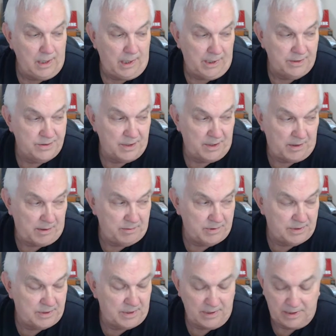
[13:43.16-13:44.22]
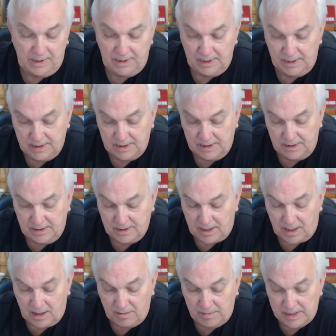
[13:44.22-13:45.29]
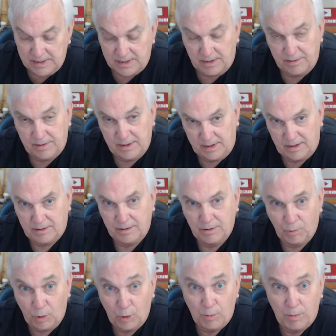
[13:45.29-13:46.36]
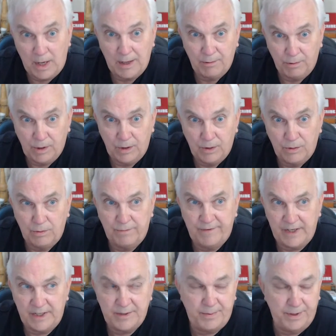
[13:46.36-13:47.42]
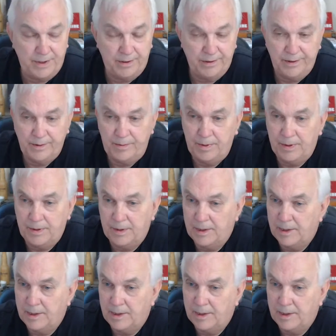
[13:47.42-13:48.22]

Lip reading: And so I was looking at the comments on the Row by Row Facebook group,